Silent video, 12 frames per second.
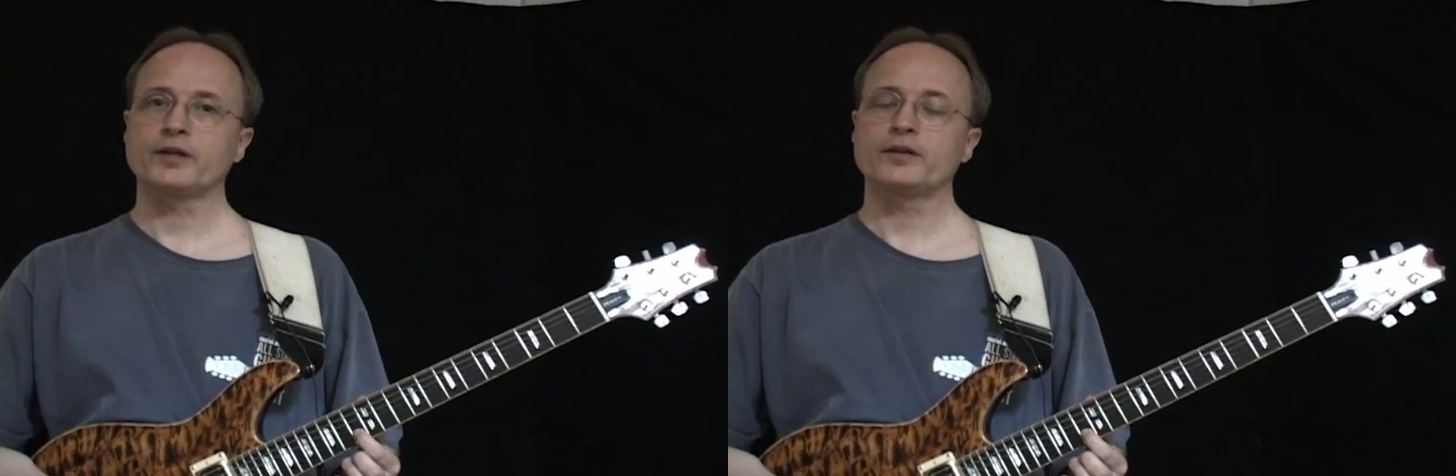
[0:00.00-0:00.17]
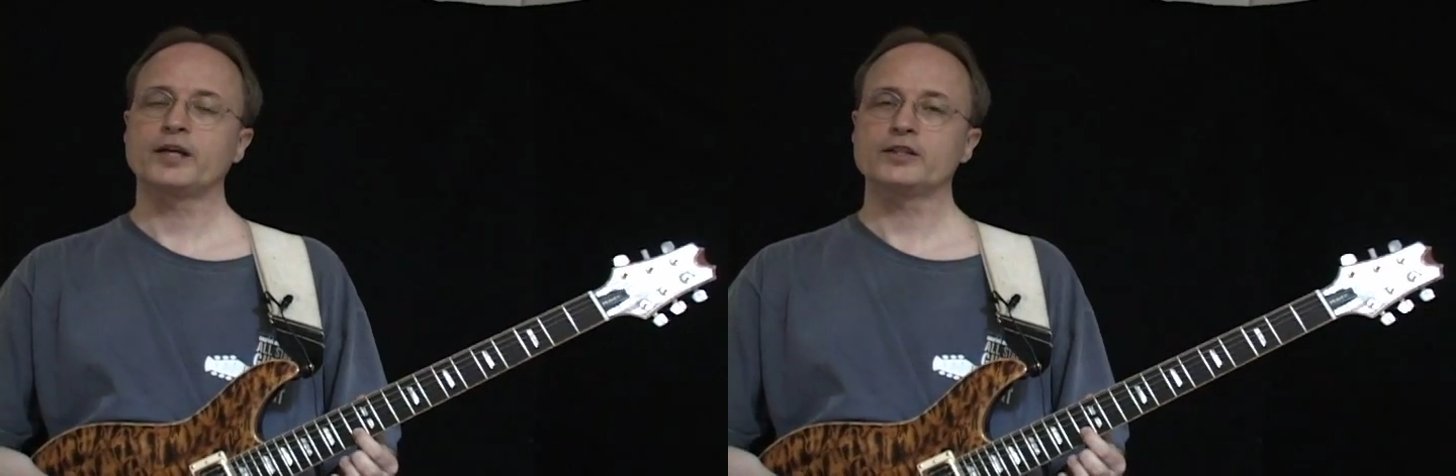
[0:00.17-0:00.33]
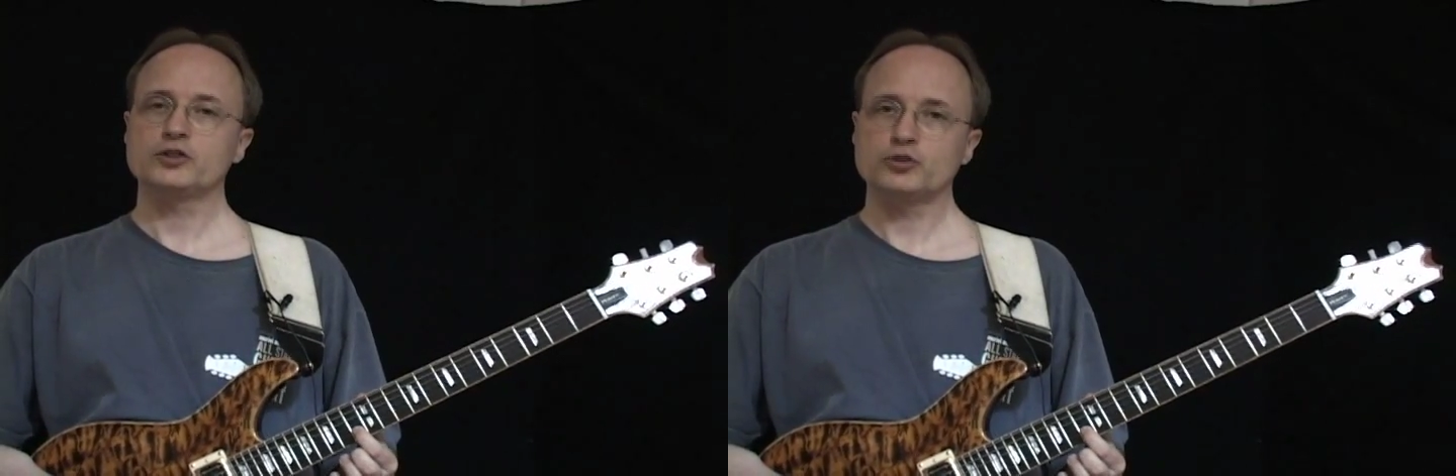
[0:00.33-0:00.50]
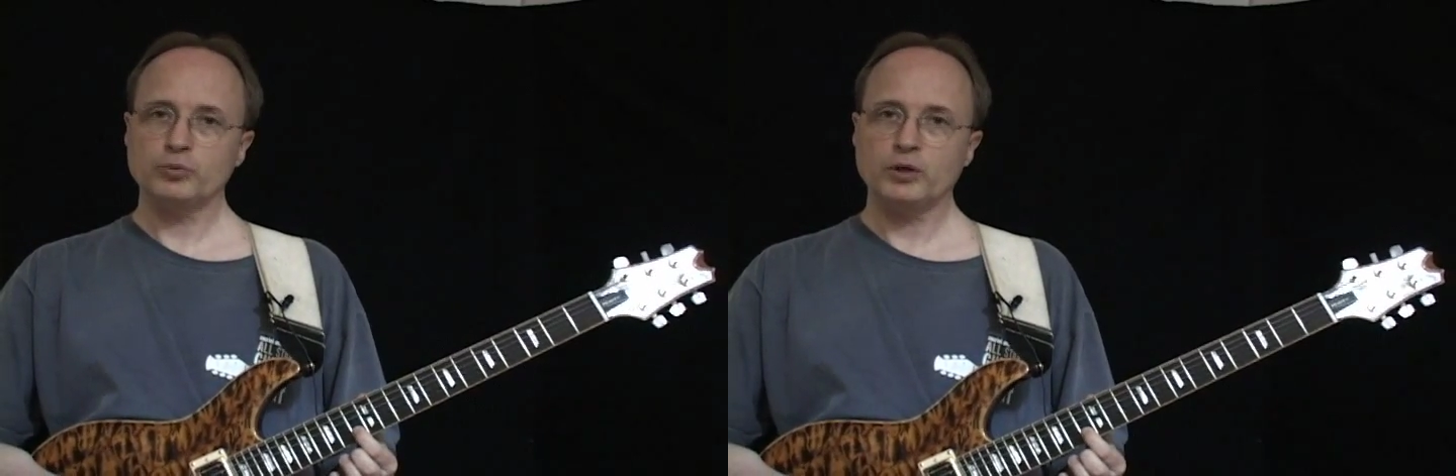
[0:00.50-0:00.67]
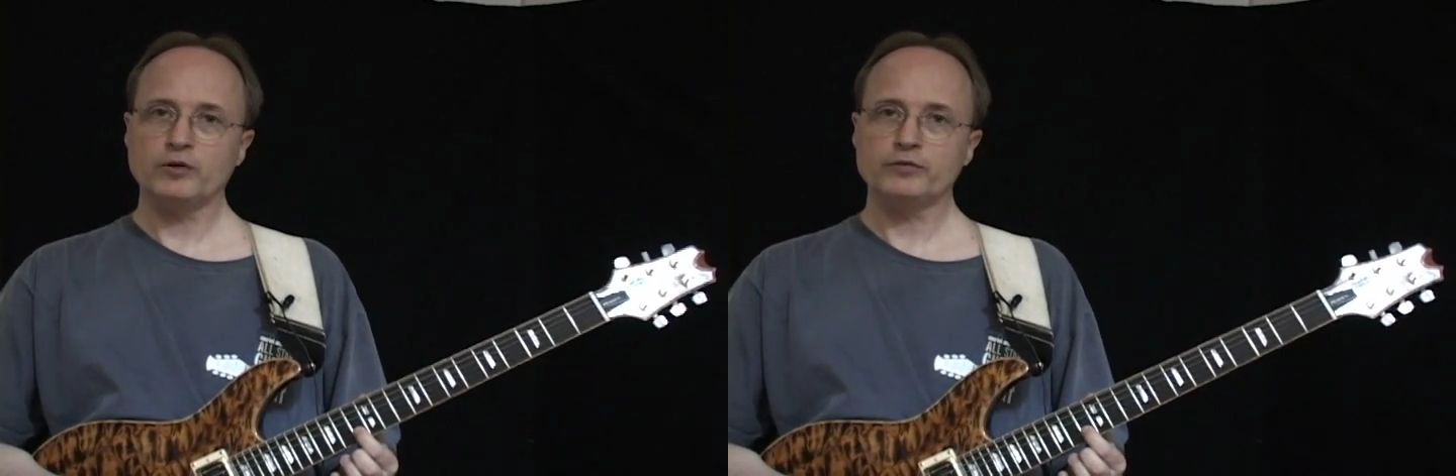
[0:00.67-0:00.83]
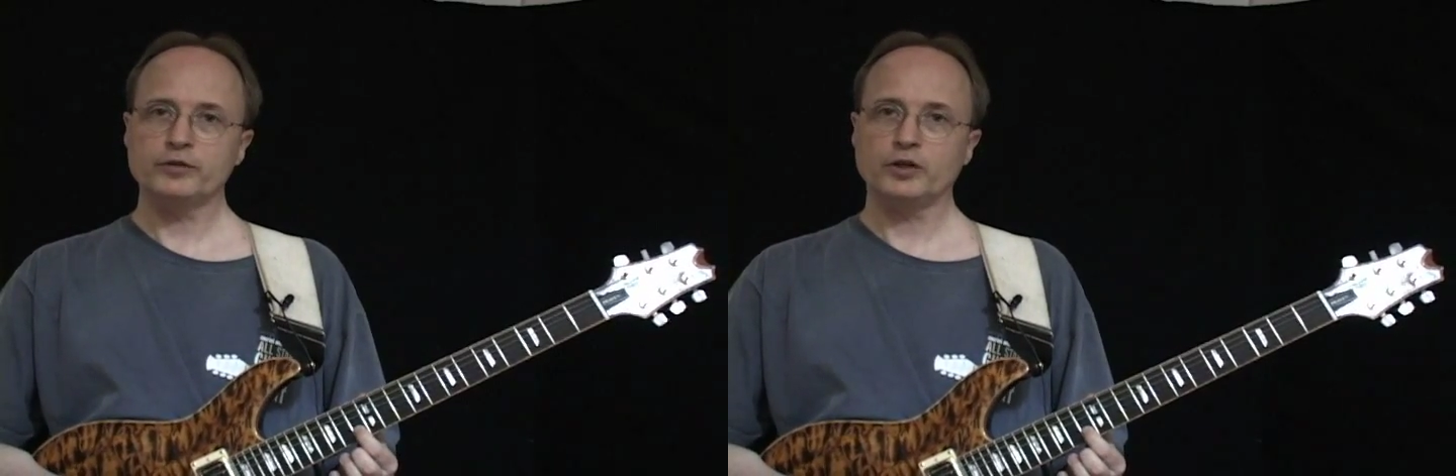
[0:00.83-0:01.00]
that's
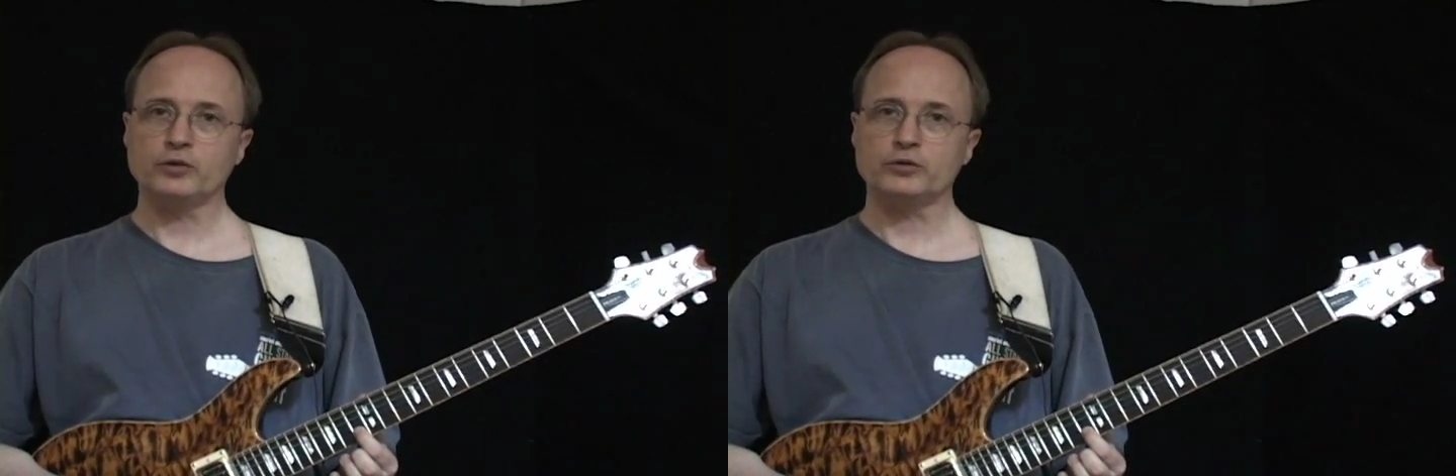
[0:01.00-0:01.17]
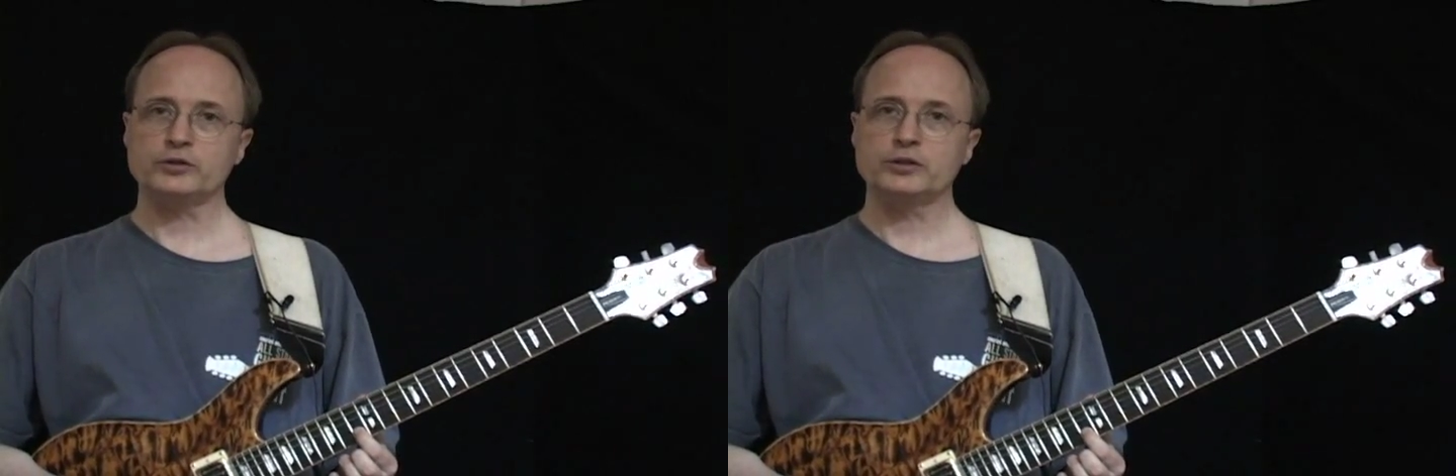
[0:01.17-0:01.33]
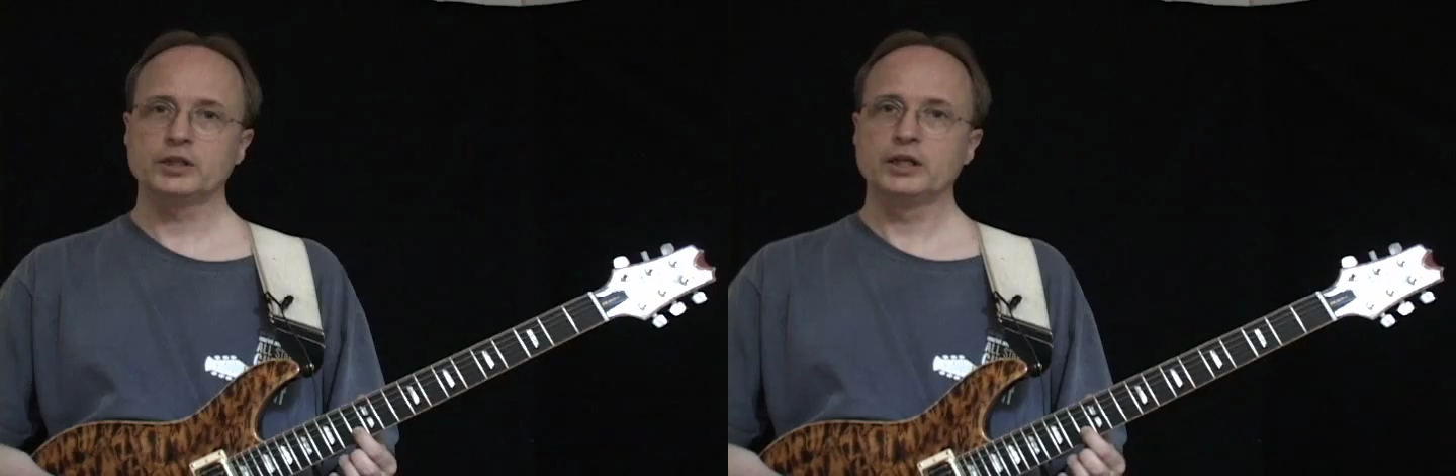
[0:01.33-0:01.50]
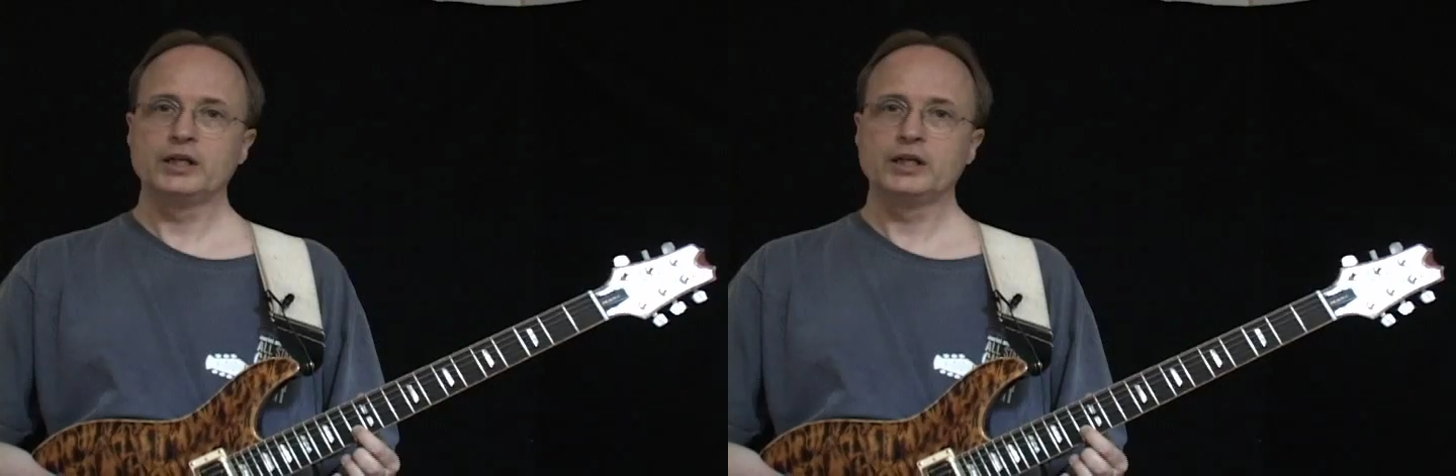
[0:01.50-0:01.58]
12 notes.